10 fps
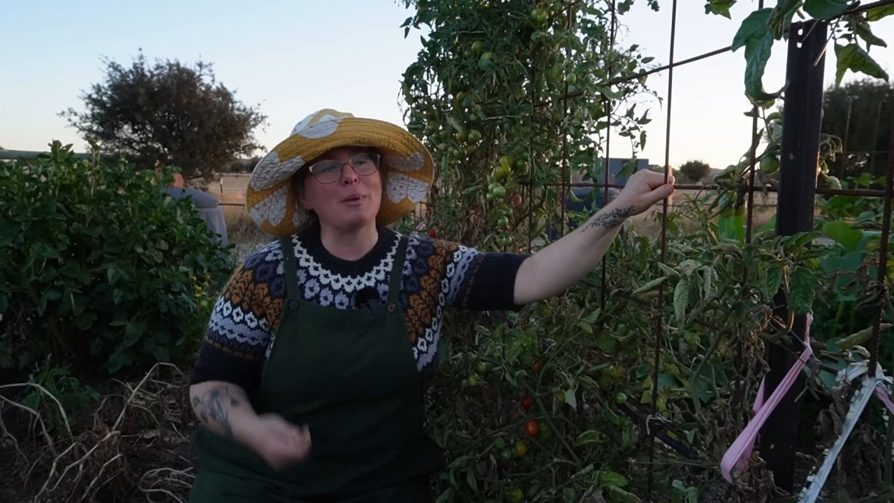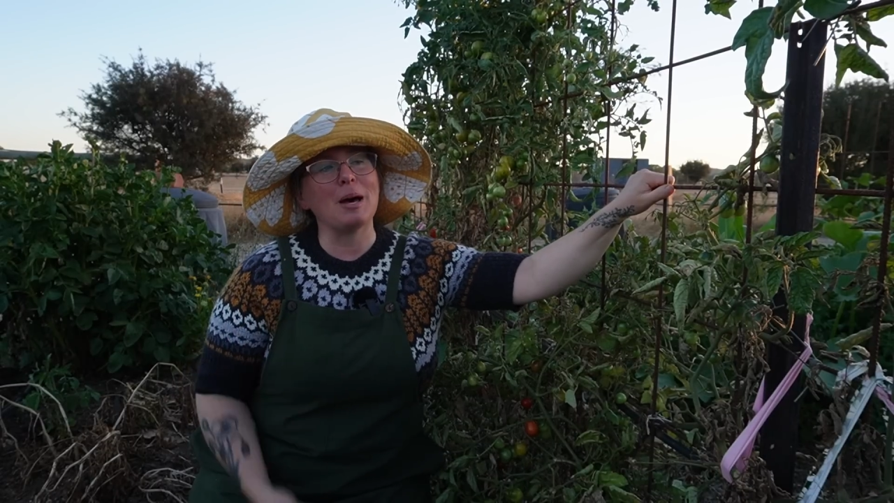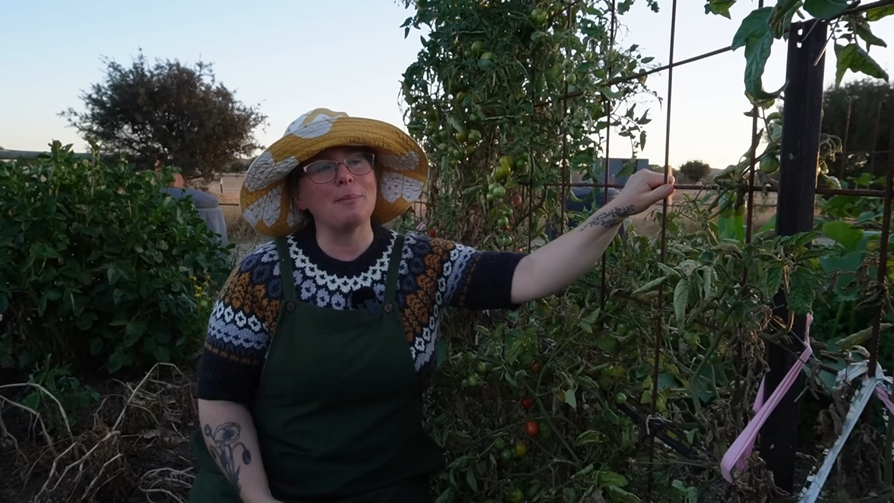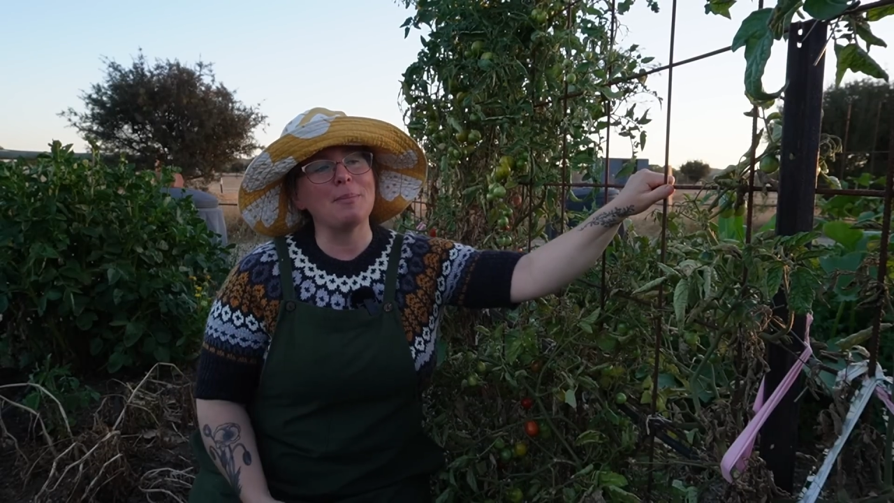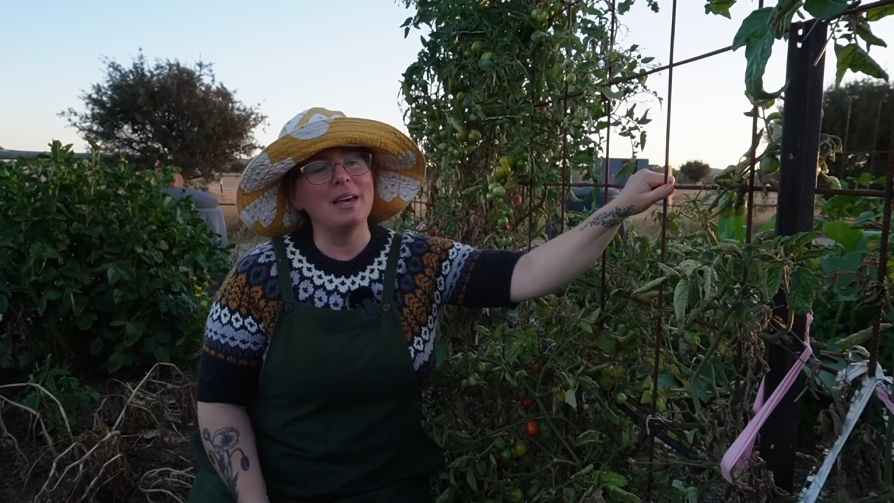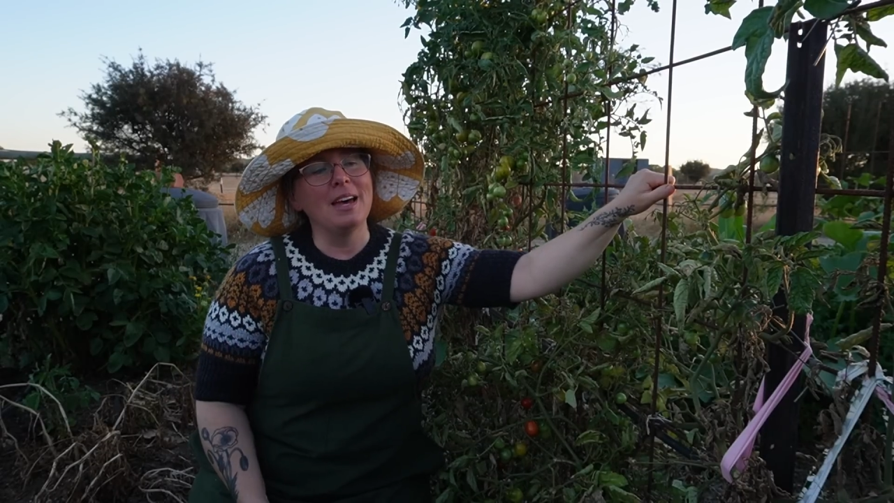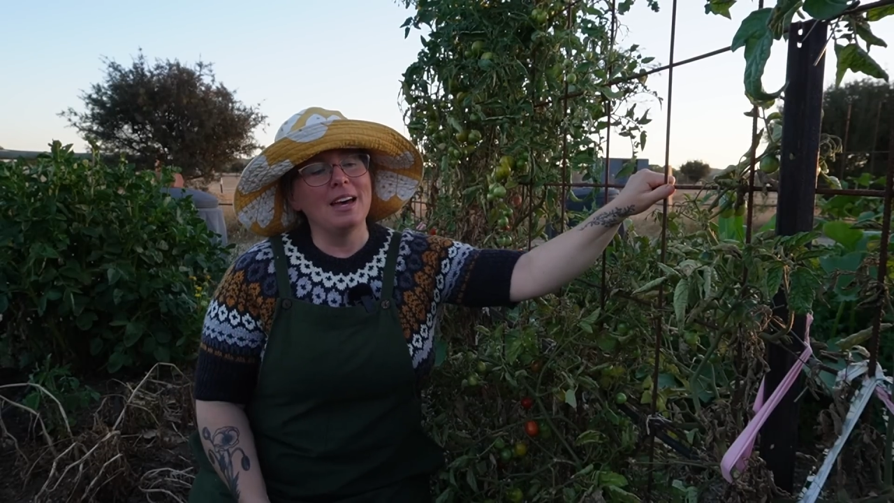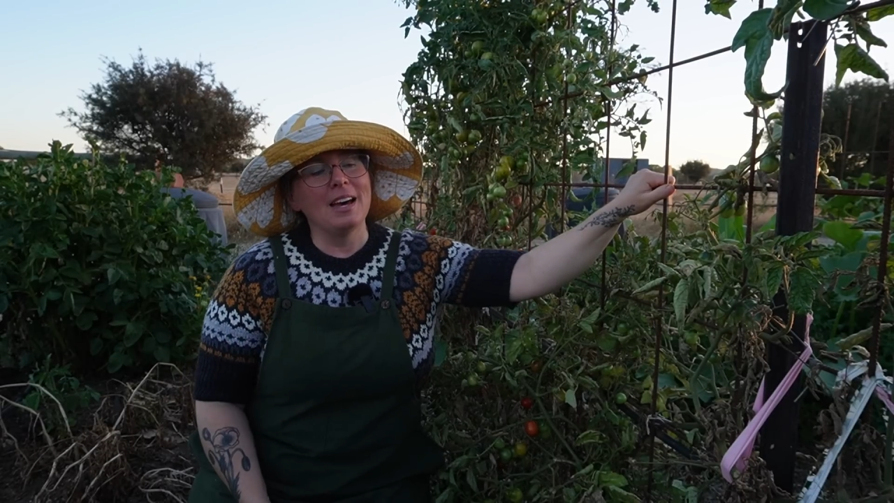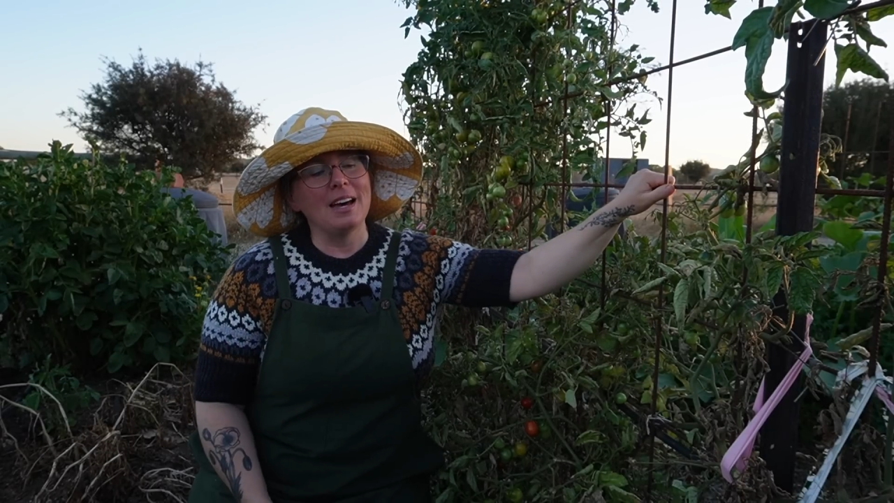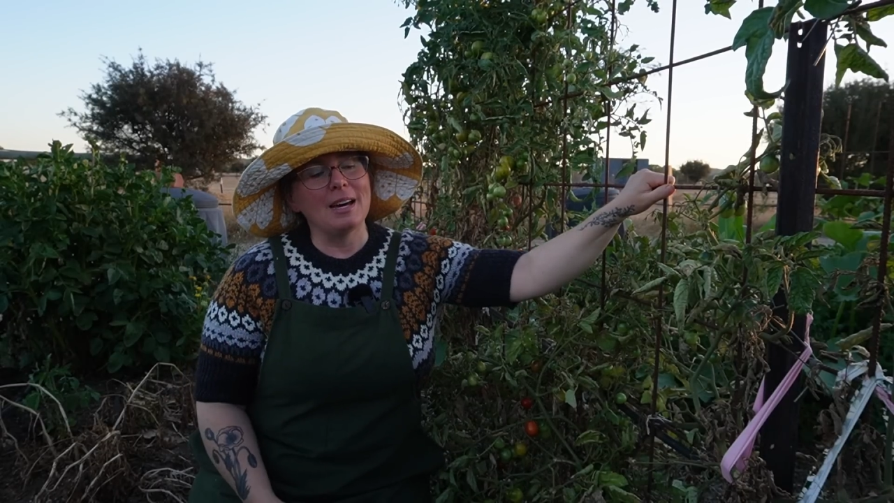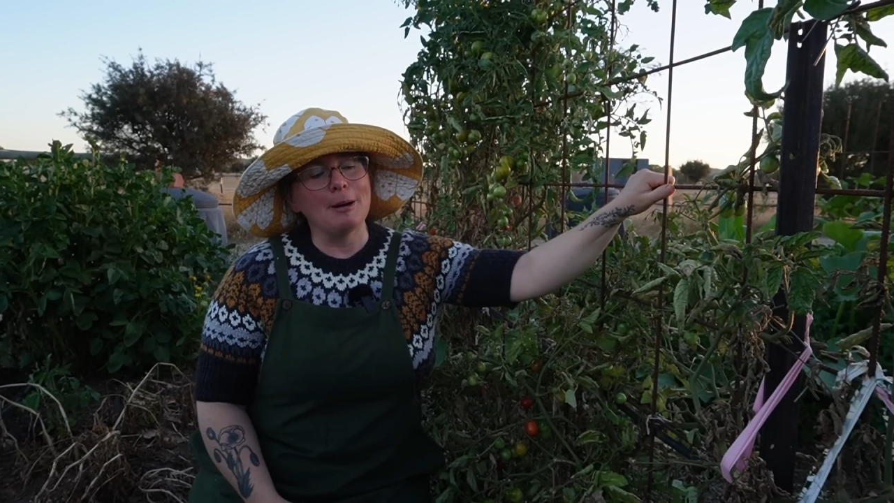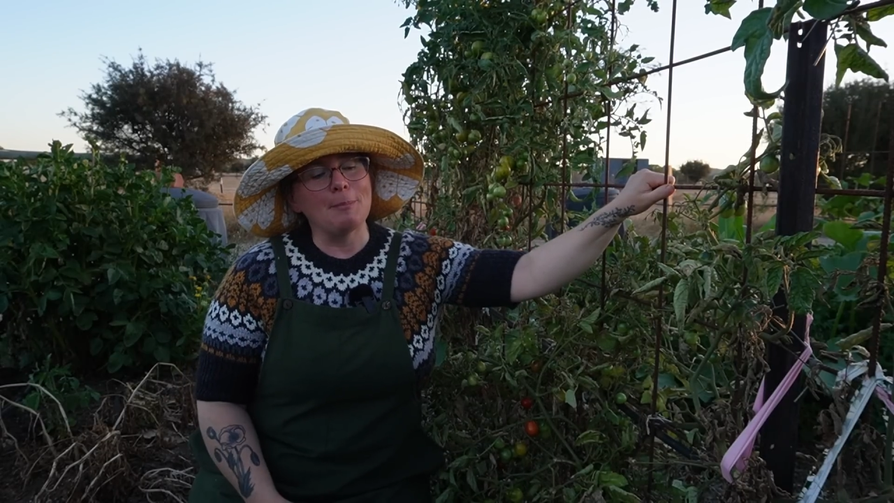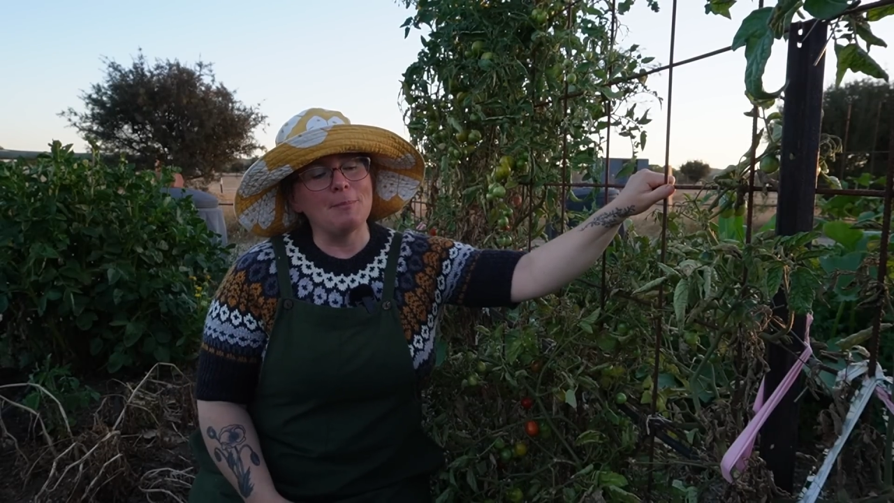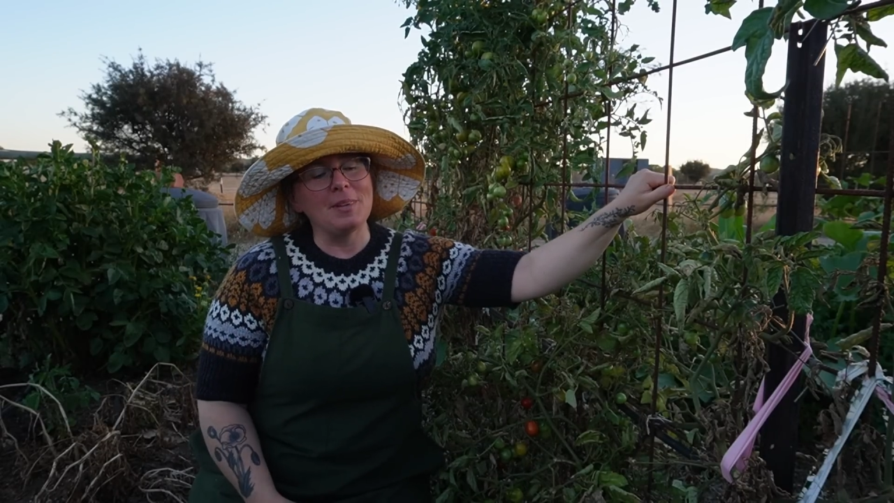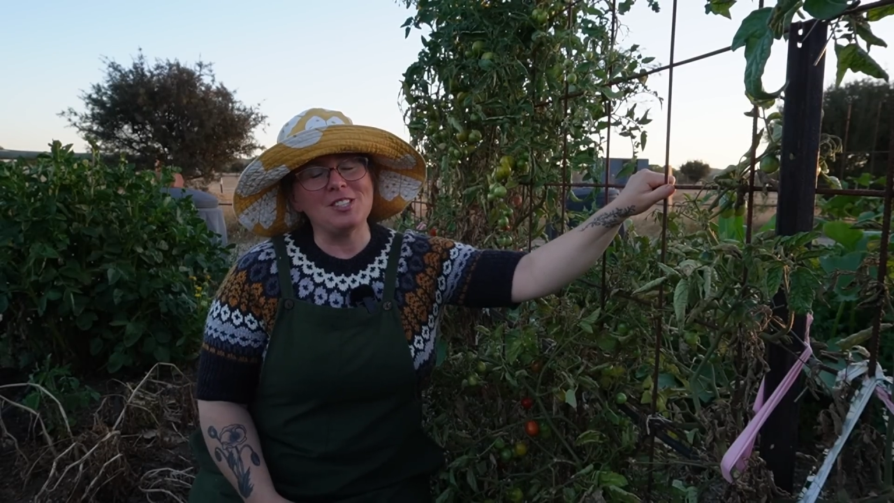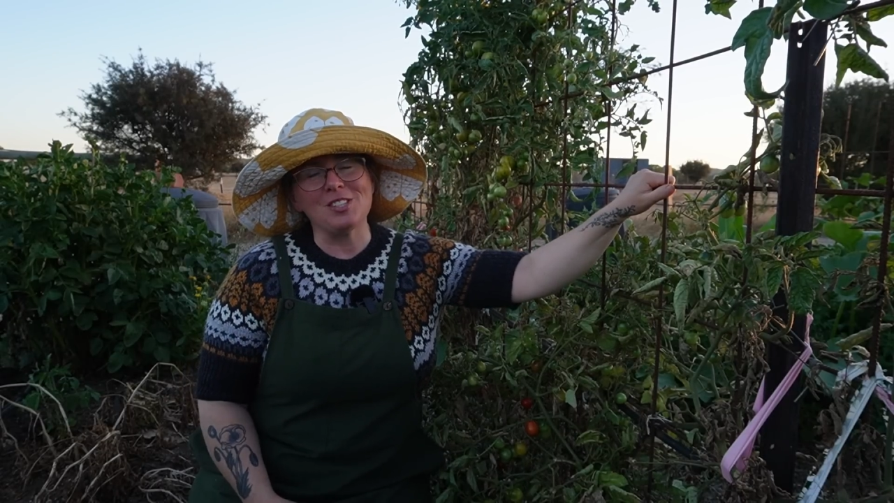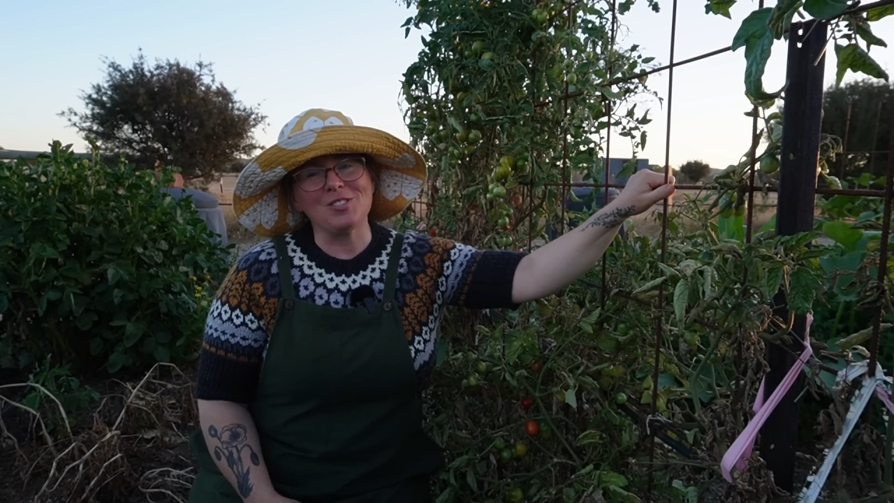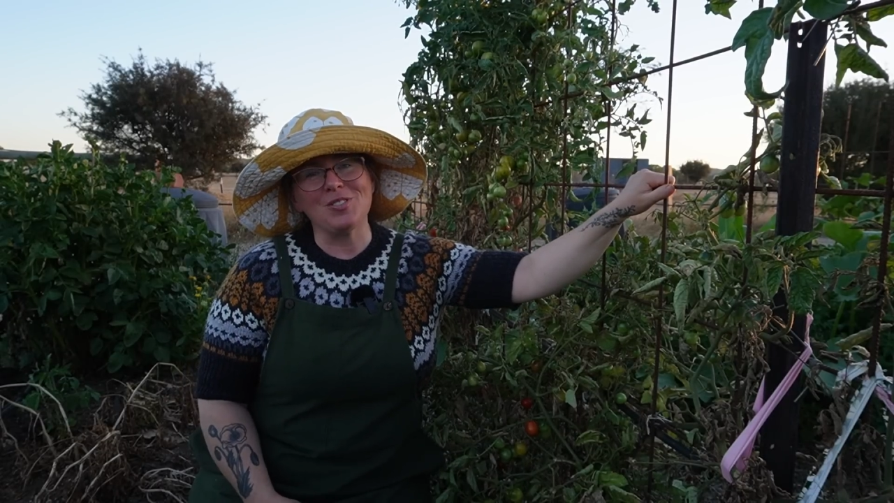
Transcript: up. It's just